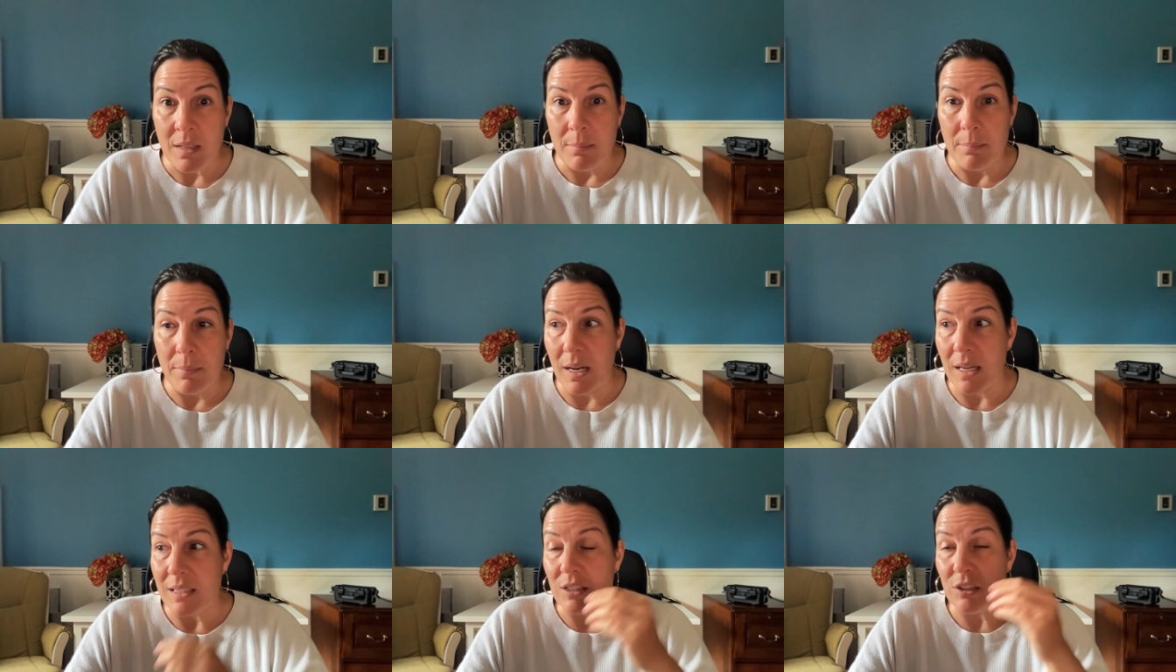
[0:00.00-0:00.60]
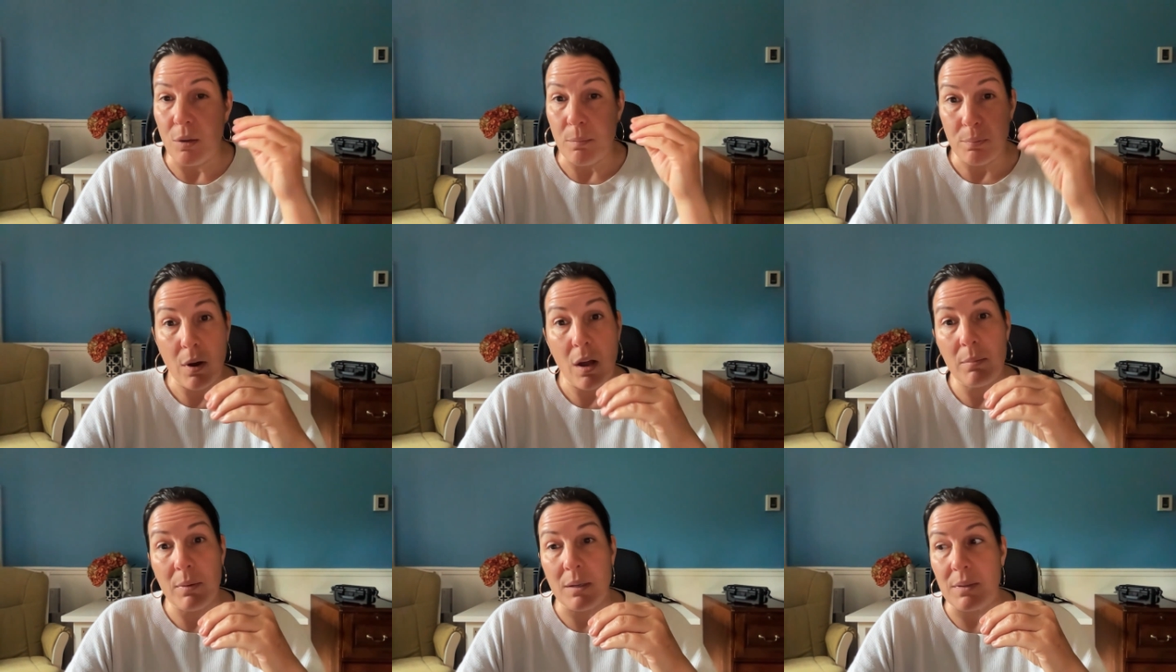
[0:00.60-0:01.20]
But the
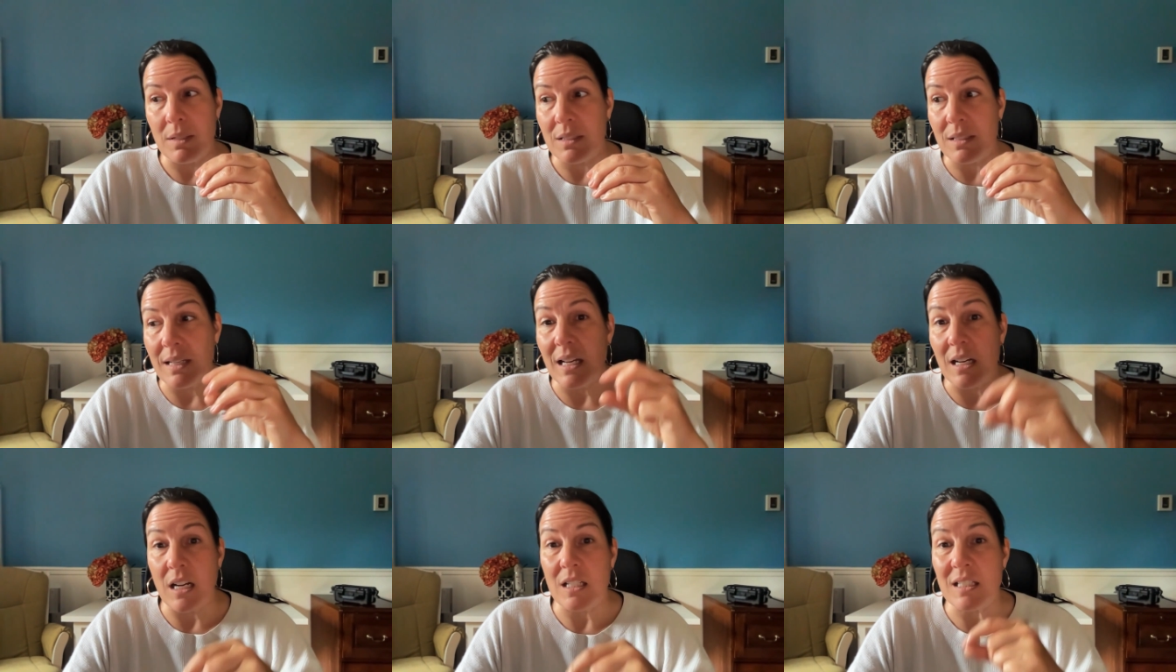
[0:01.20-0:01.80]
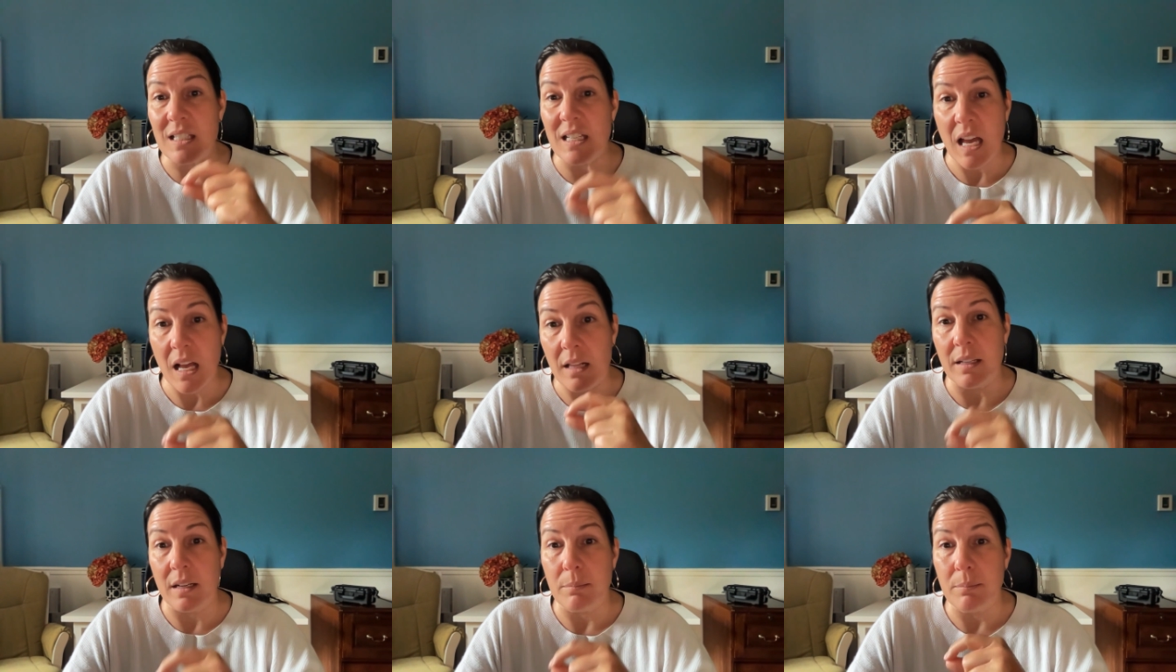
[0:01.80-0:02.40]
problem is they cannot
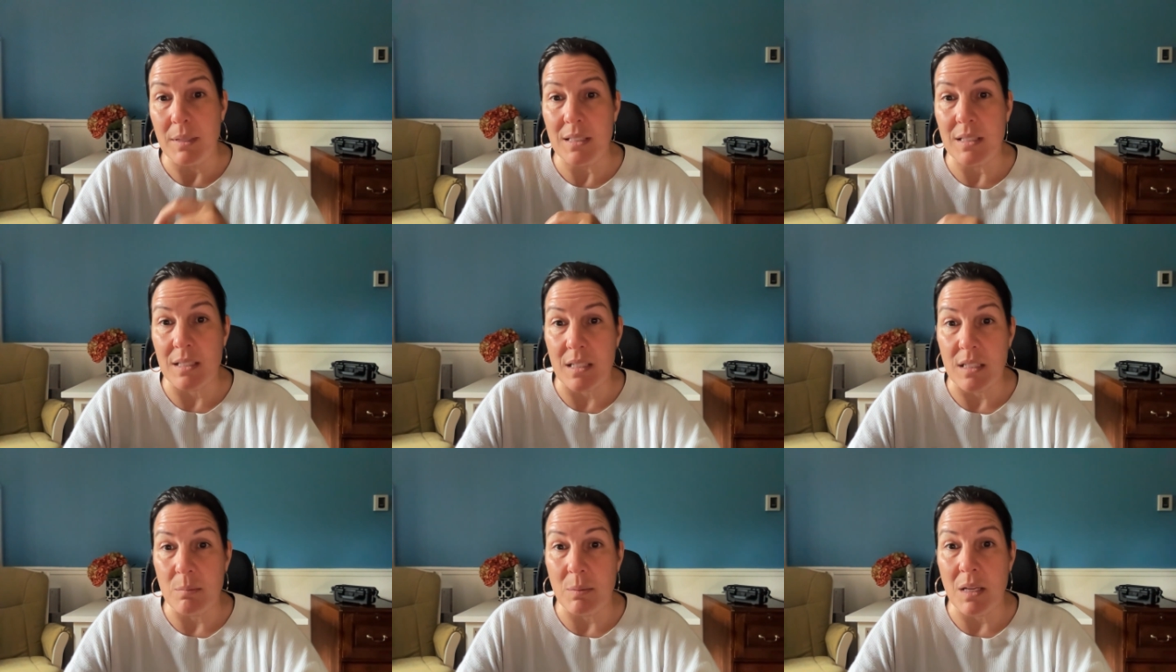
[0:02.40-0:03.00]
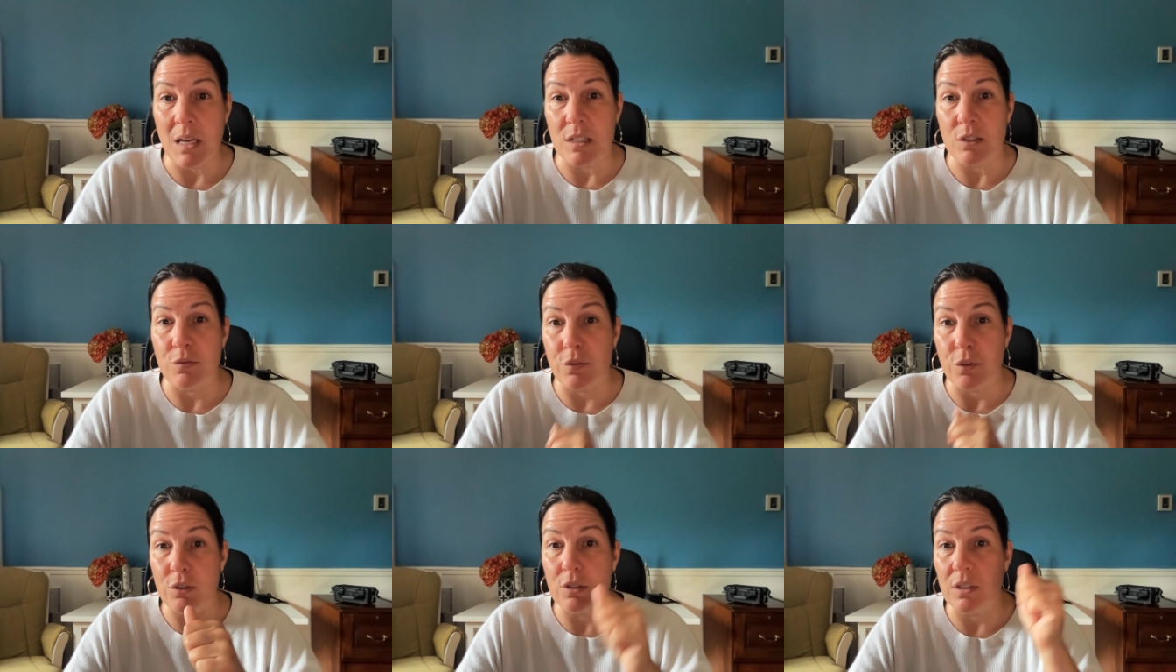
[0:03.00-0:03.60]
scale their business because
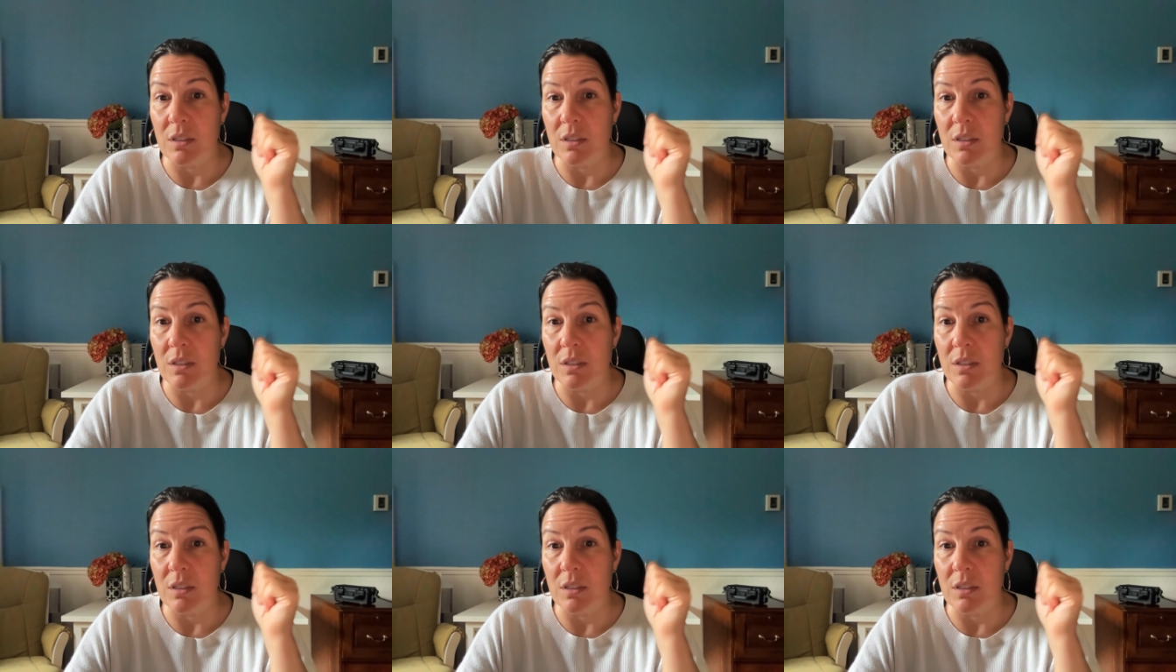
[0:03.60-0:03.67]
first,